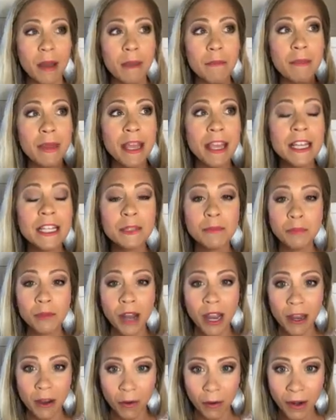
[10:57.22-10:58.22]
biggest
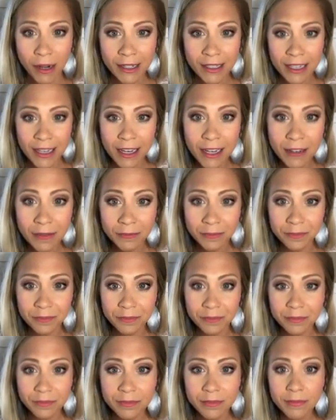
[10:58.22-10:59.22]
priority
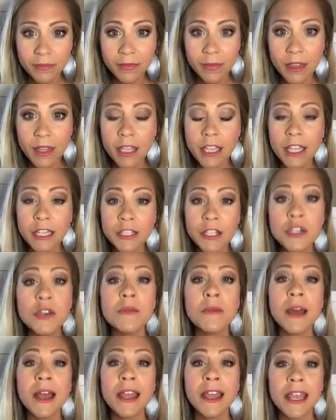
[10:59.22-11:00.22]
is who
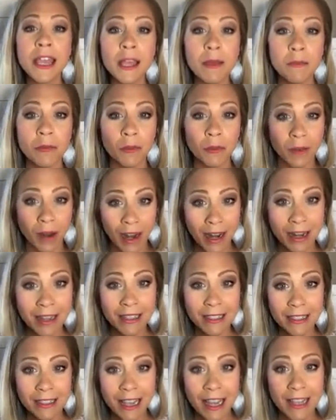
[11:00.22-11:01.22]
I am right
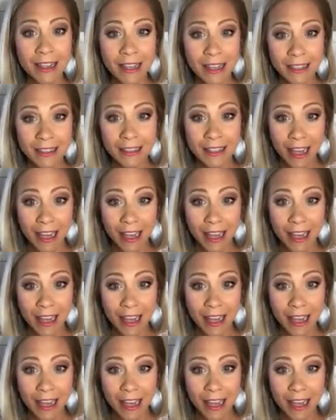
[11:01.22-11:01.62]
inside this